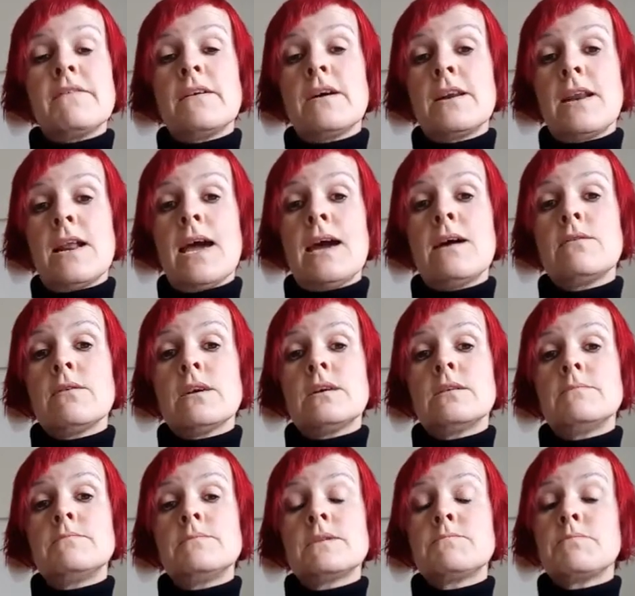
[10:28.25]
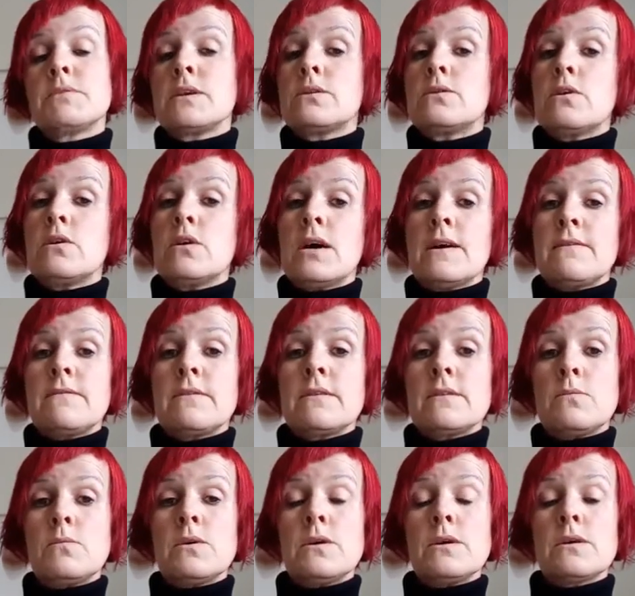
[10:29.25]
outcomes, but you're not having
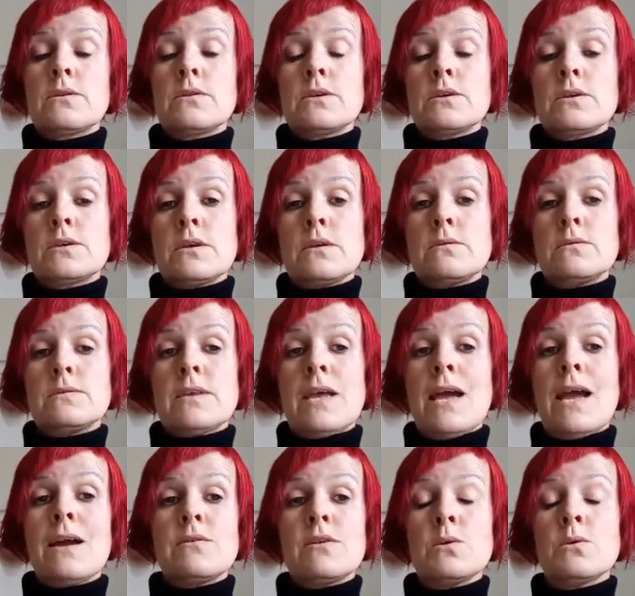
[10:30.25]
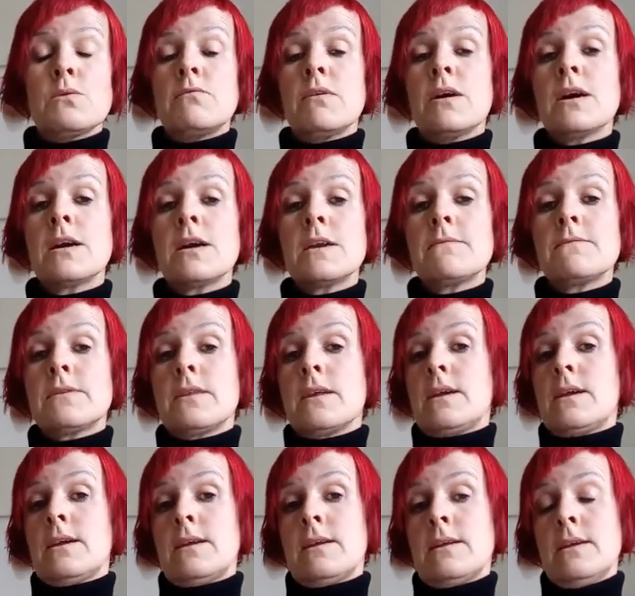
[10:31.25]
the work that shows how you arrived
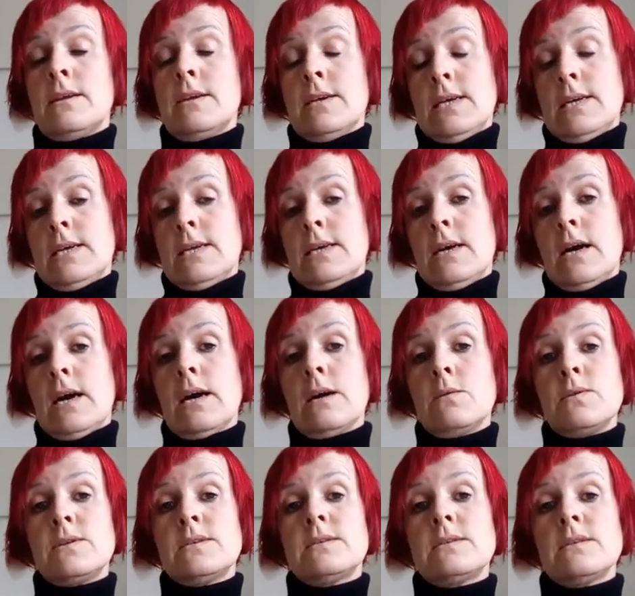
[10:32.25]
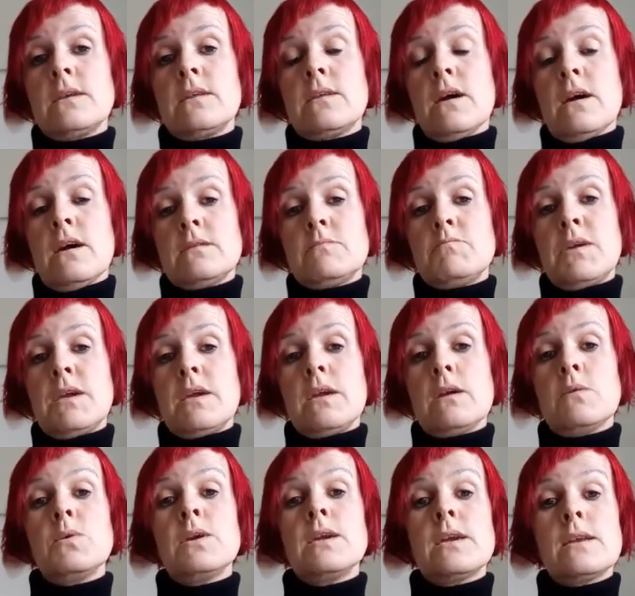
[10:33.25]
there, I would see that as being
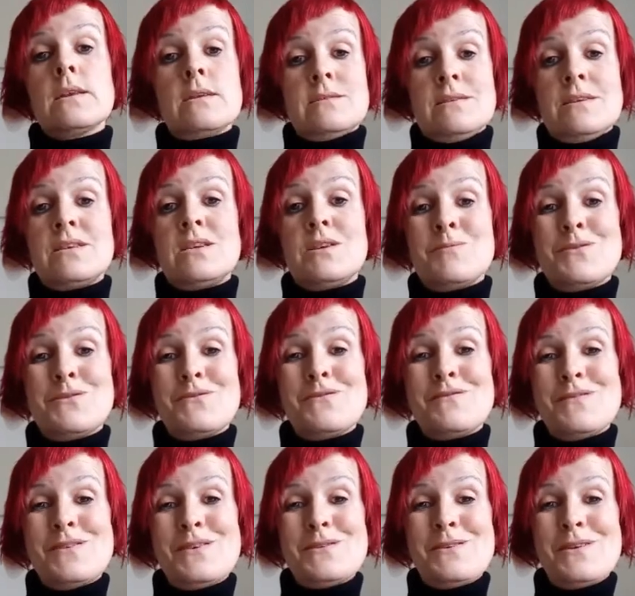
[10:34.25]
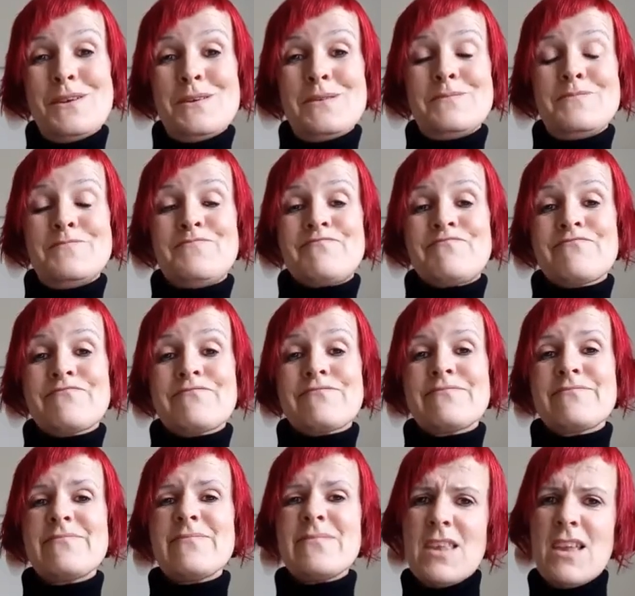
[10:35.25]
a weakness in your portfolio.
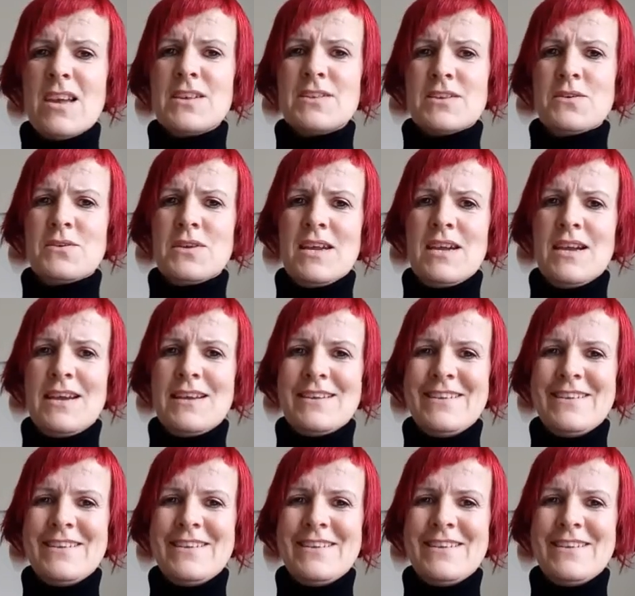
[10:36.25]
So yeah,